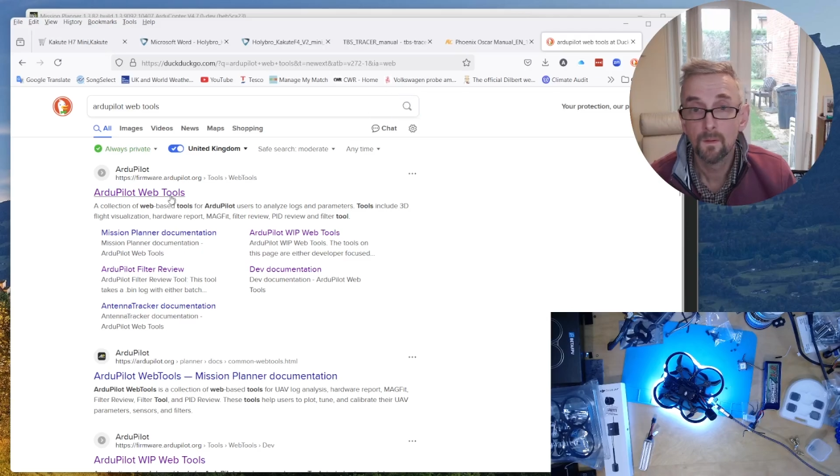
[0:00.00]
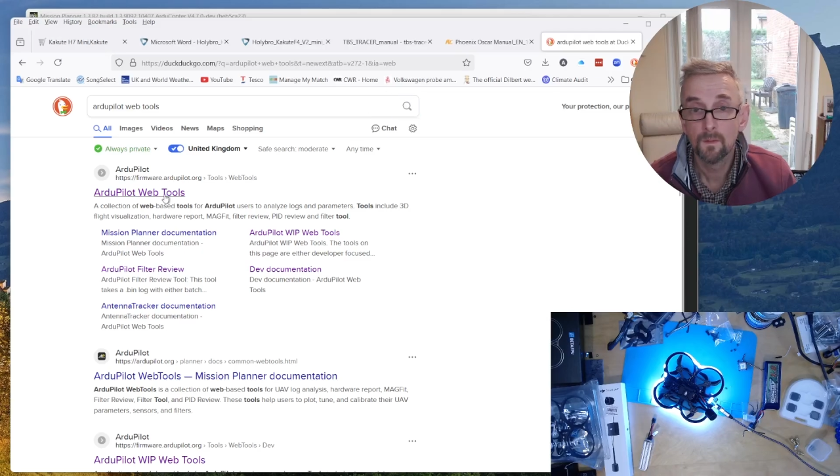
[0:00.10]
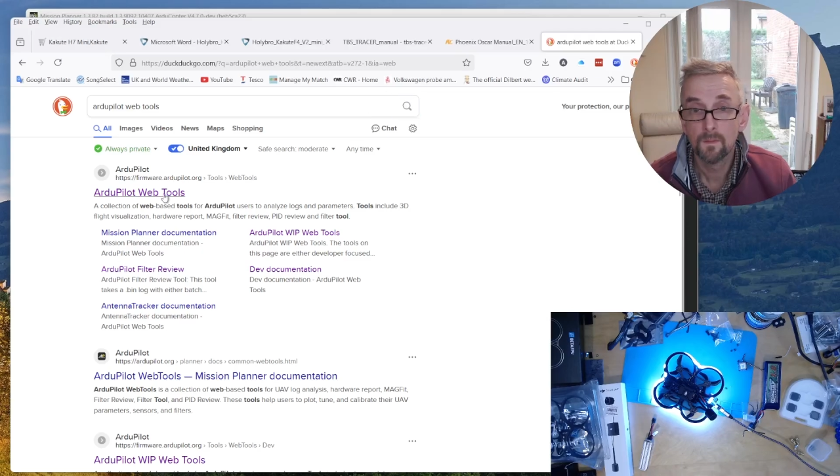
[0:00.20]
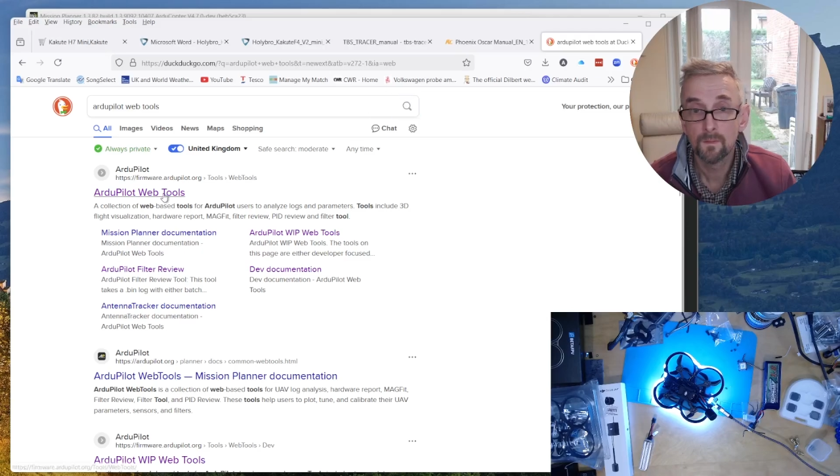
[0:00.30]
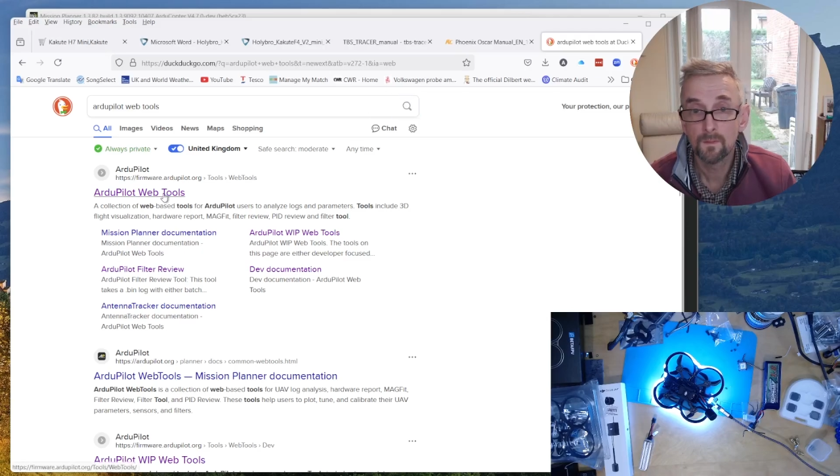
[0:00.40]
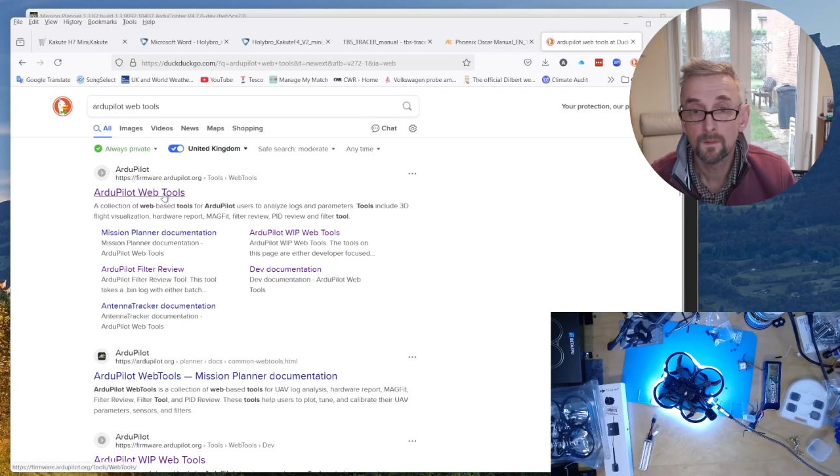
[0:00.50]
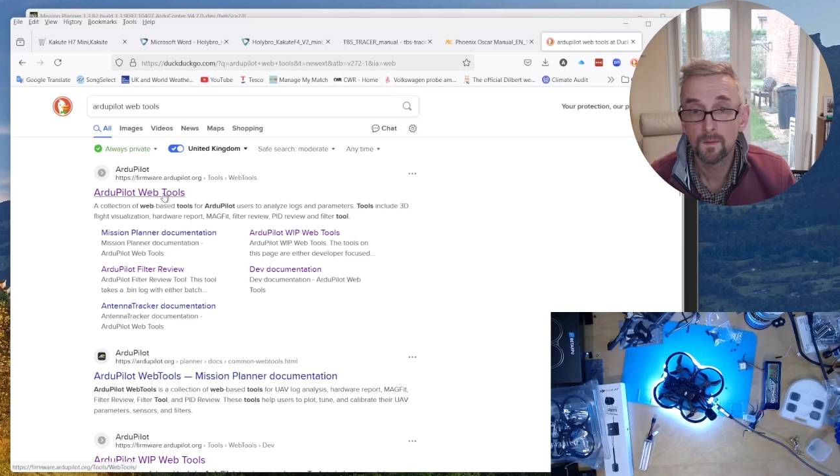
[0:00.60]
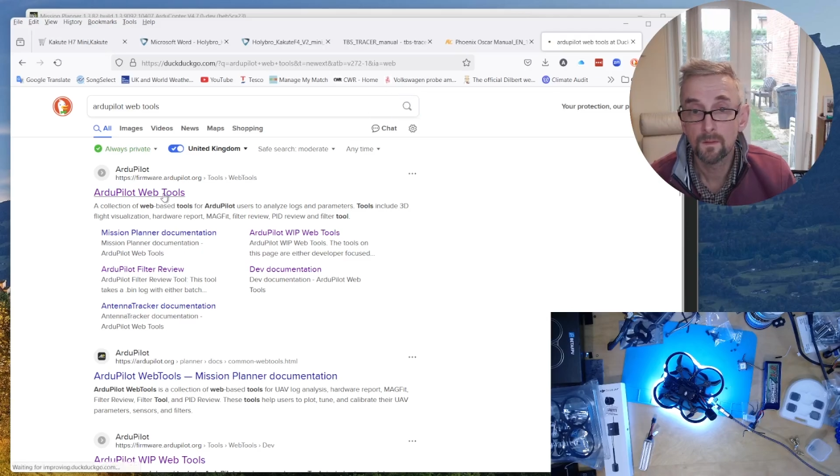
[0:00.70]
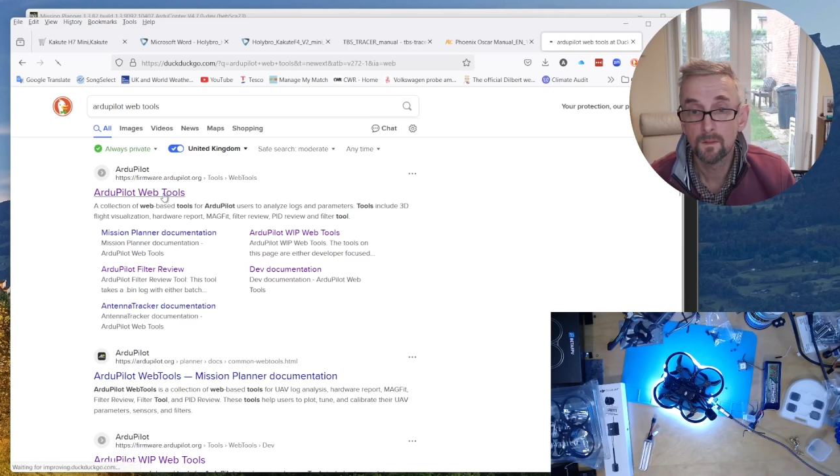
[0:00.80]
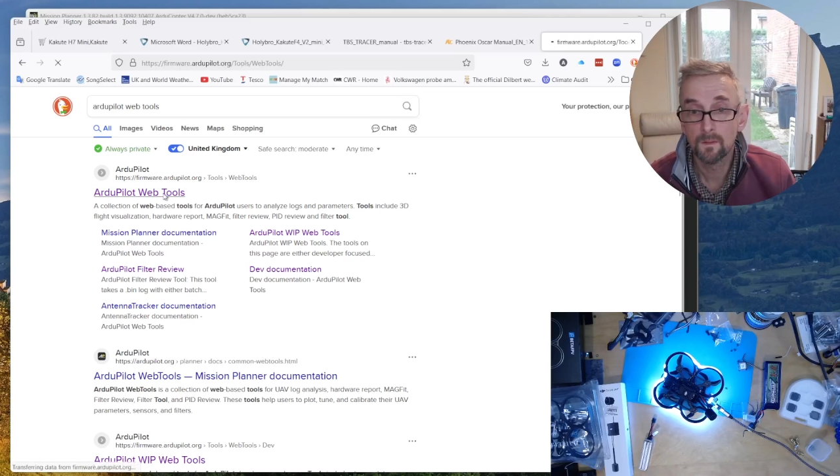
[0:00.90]
So
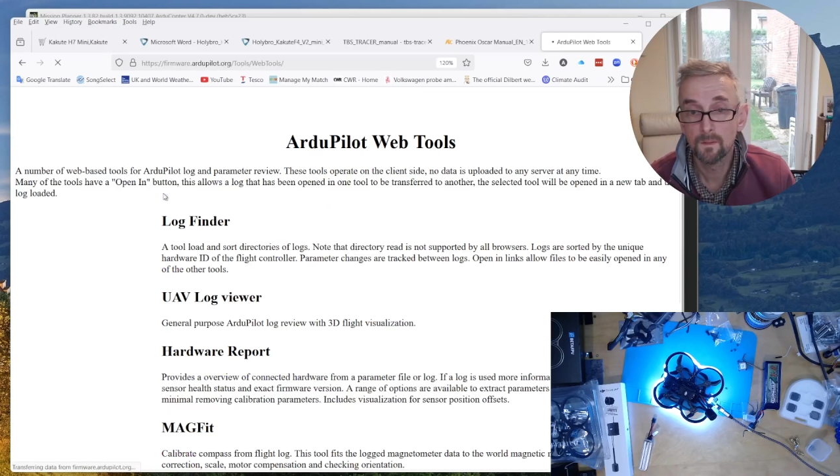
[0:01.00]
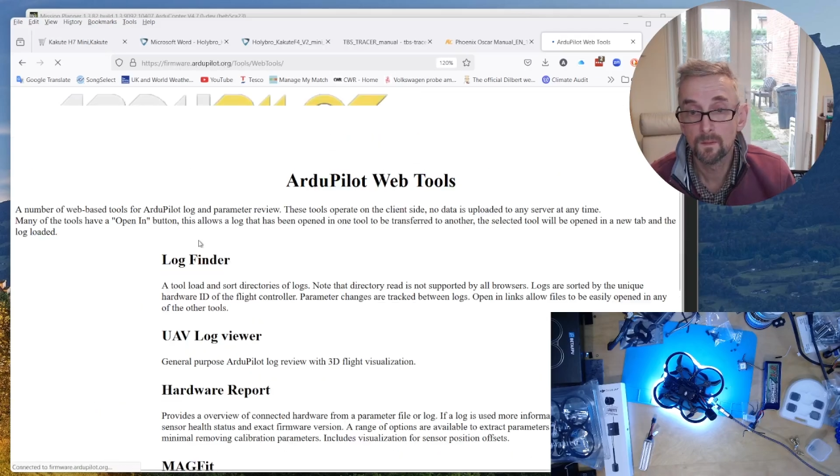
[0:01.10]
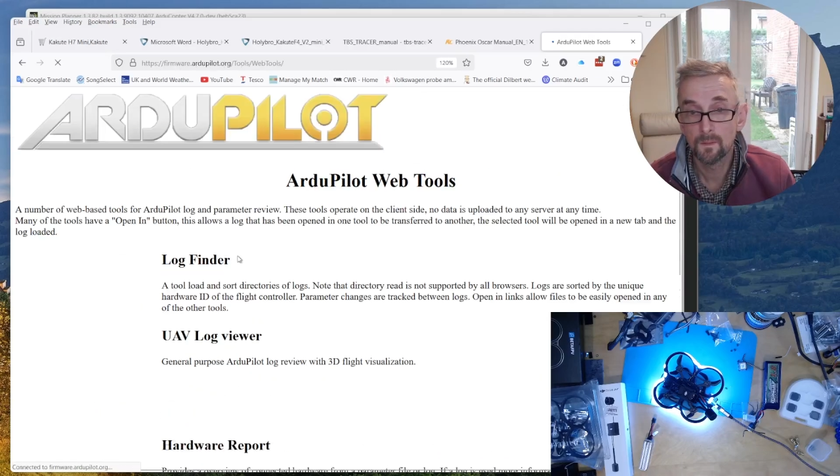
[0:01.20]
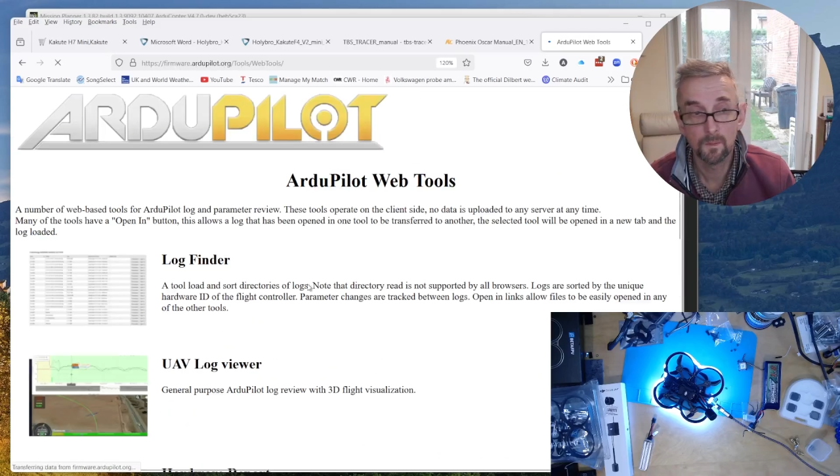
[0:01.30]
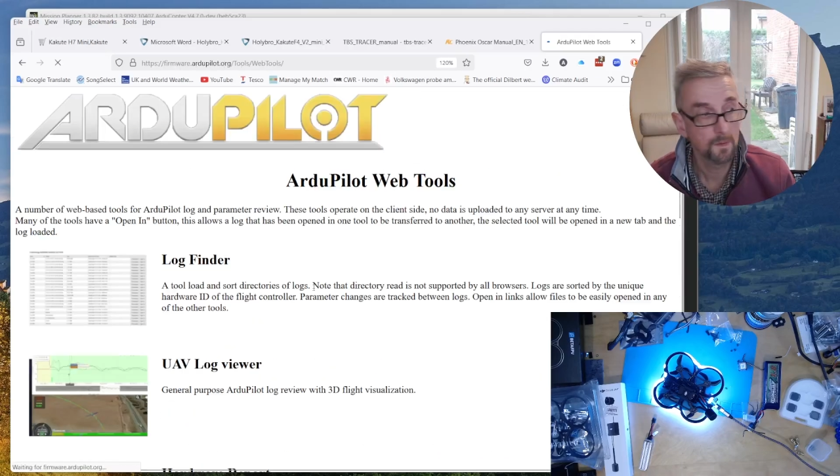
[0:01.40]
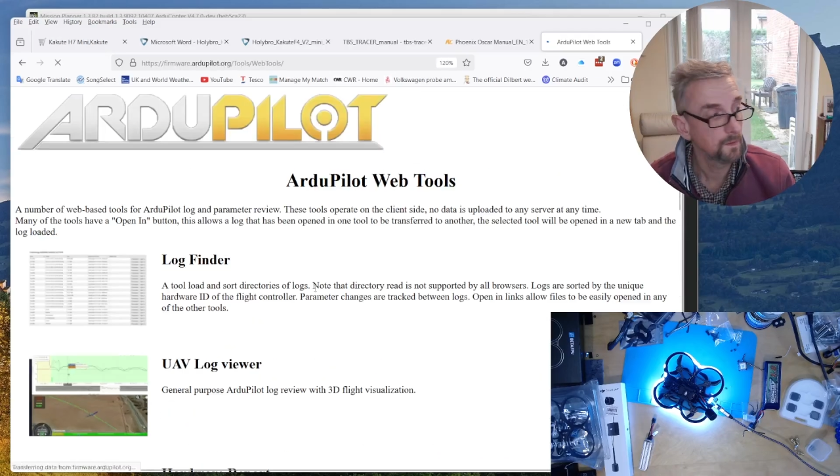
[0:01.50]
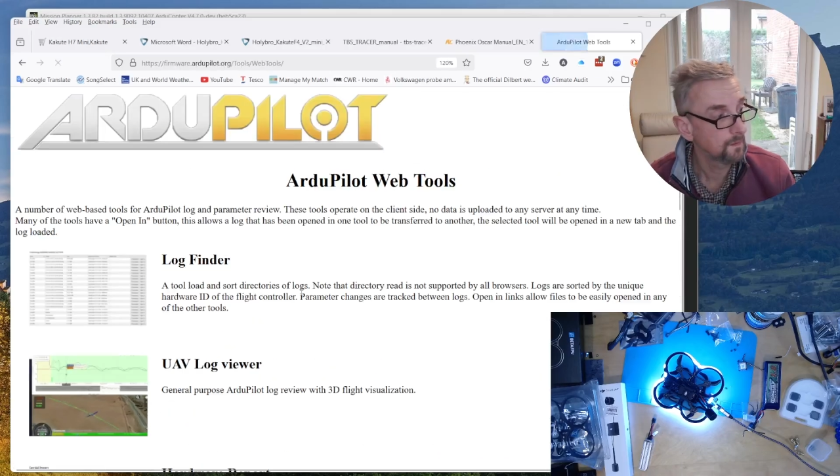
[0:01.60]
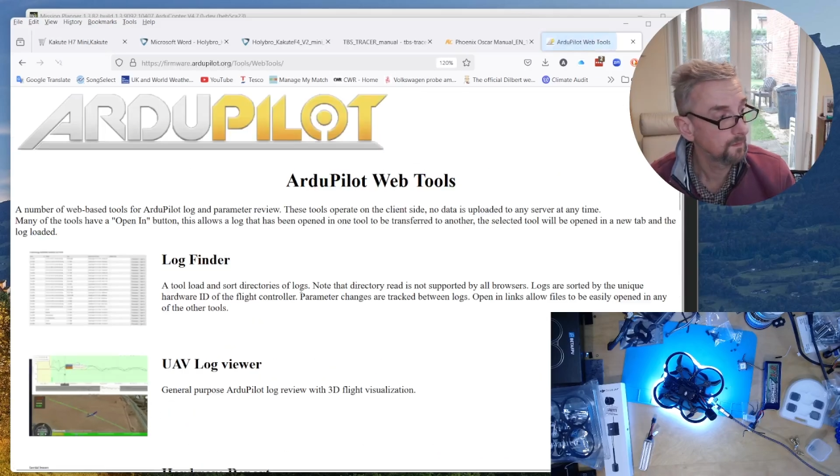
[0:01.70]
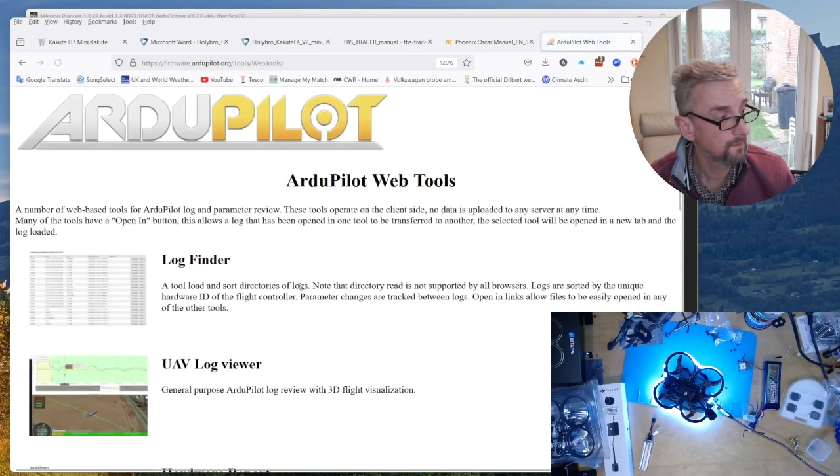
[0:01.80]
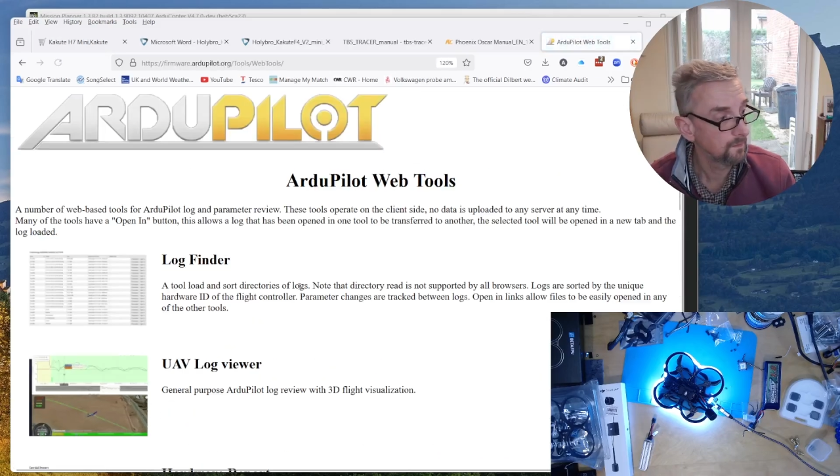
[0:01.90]
there we
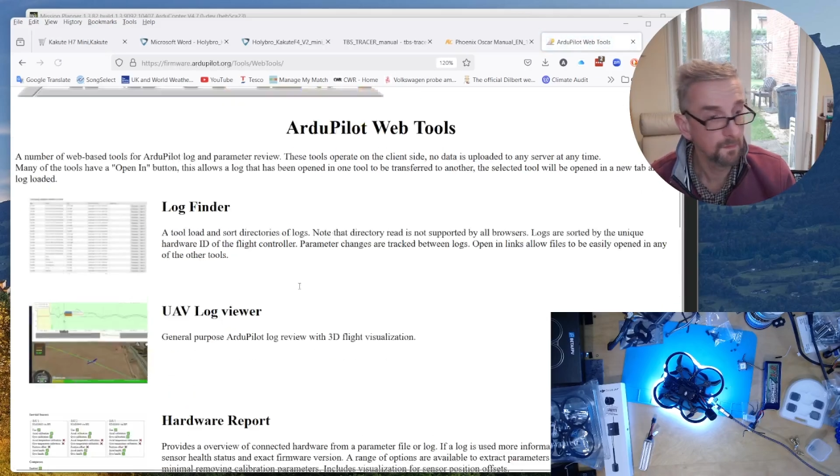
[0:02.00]
go.